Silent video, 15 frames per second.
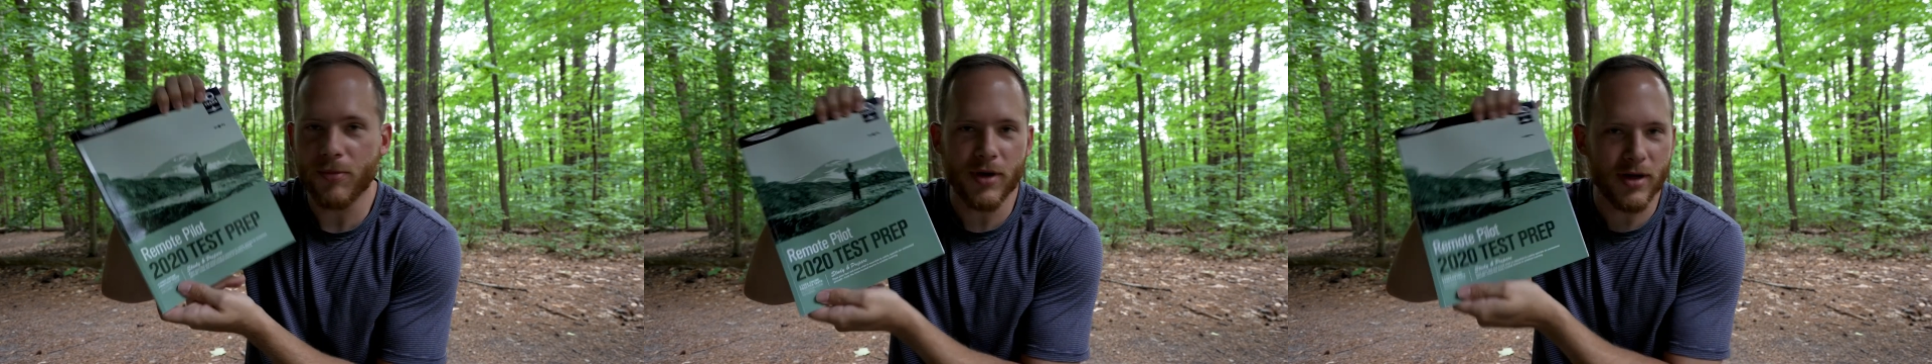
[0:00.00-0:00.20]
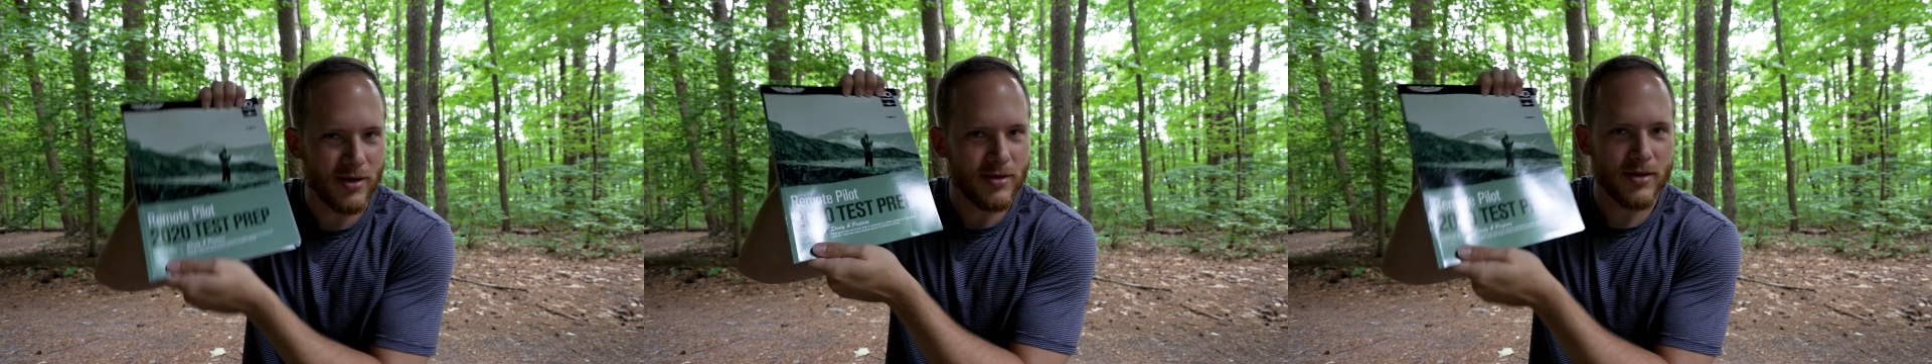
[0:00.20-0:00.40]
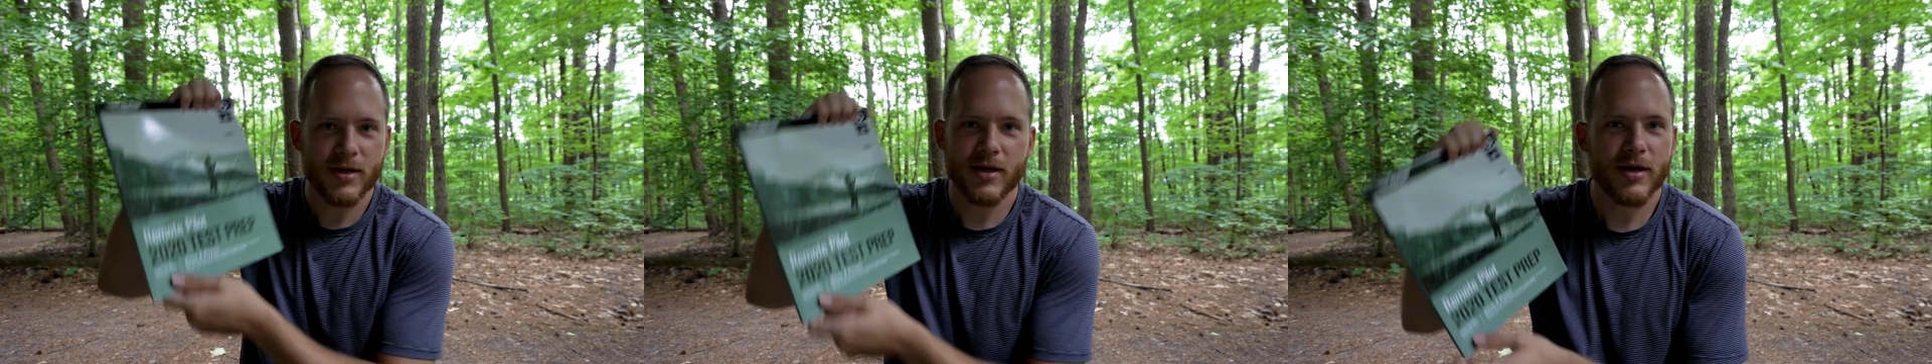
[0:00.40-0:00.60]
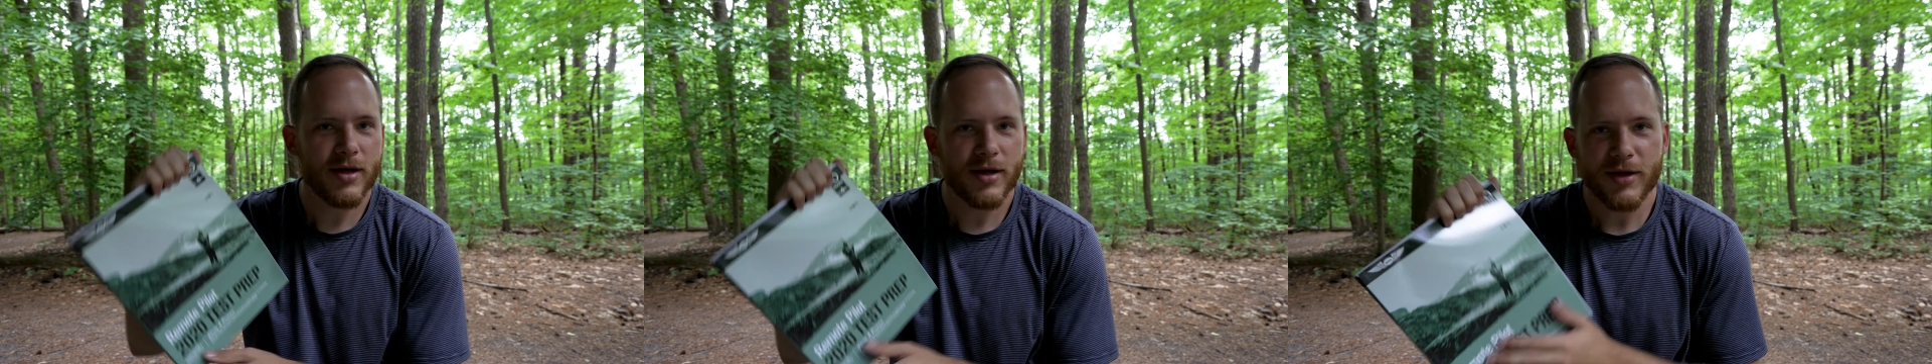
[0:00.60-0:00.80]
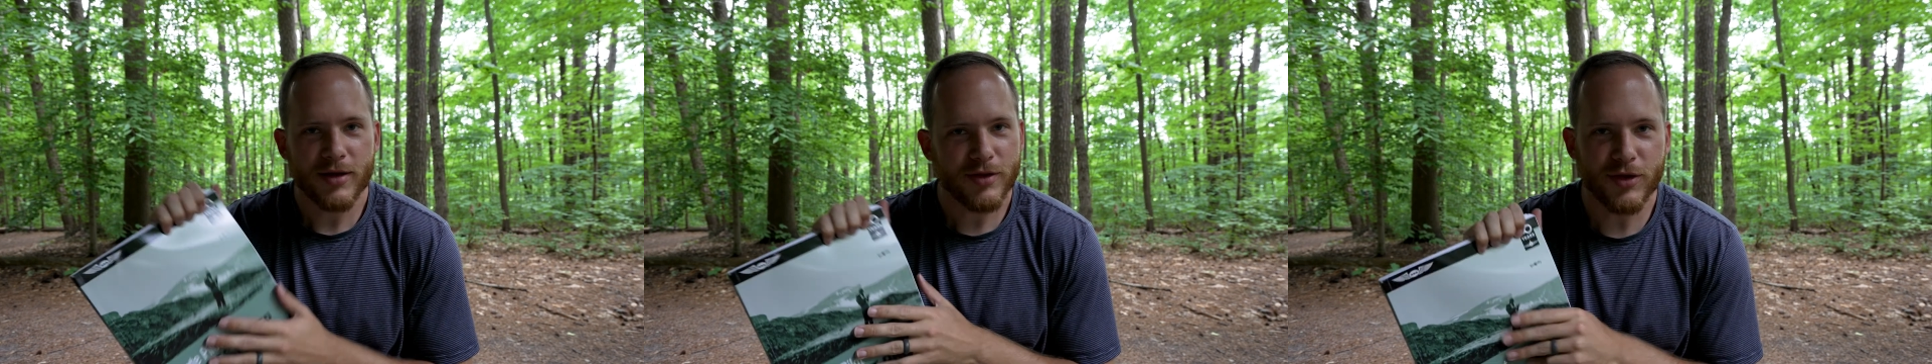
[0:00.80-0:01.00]
but
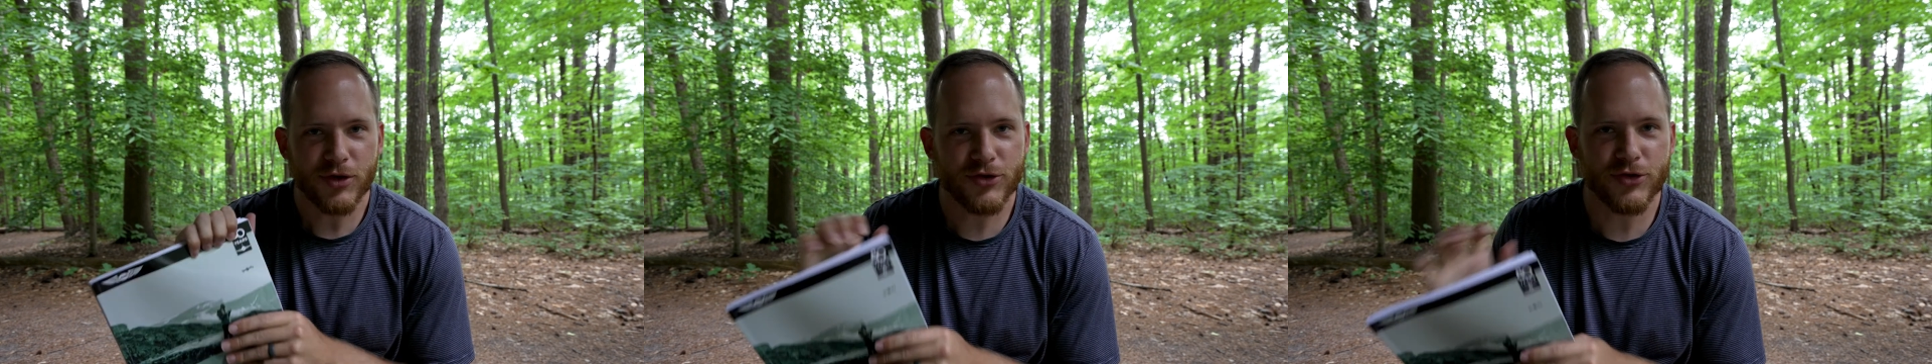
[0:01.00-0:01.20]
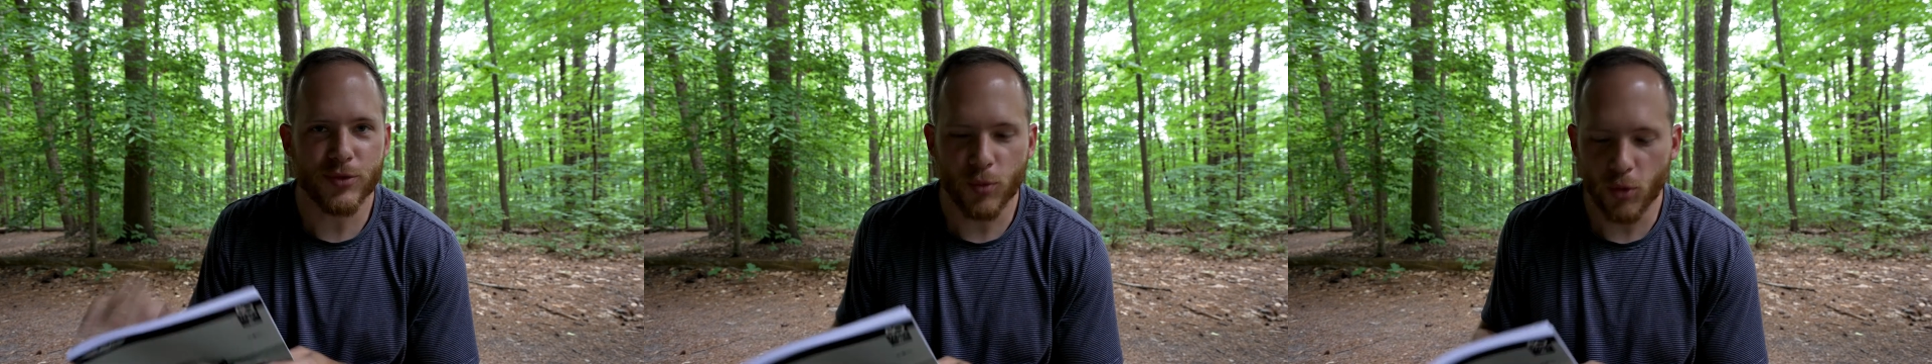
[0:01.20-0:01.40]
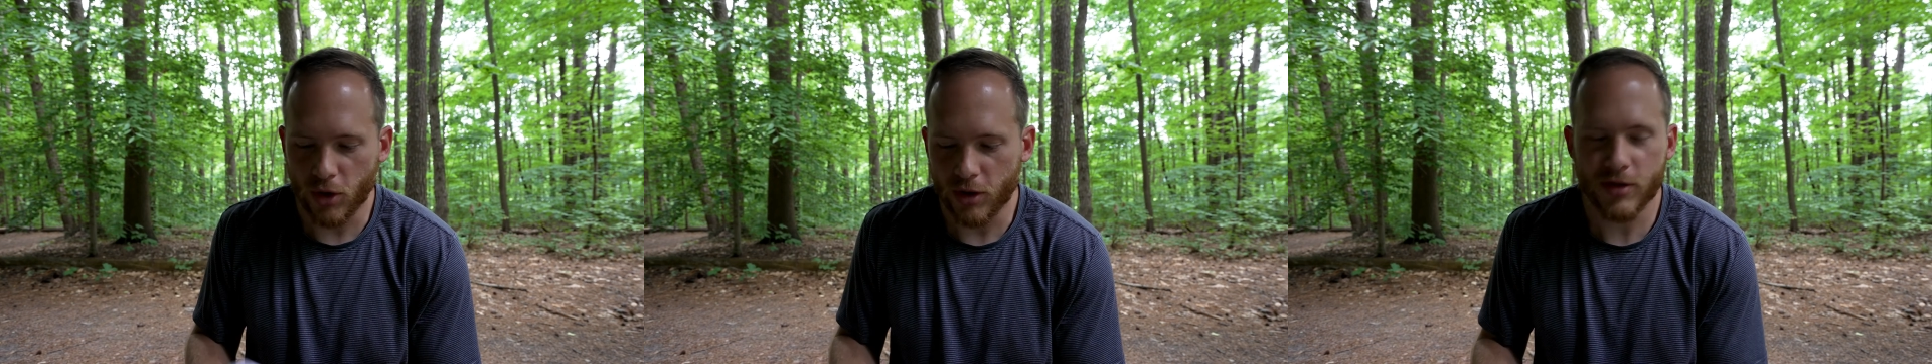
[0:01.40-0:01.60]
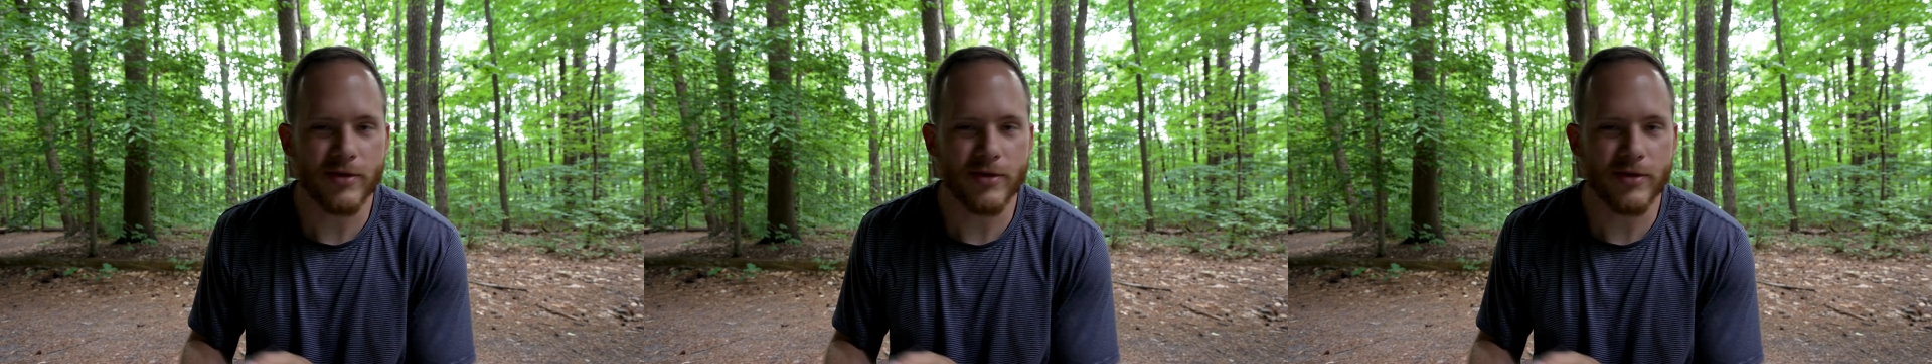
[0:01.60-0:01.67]
this should work.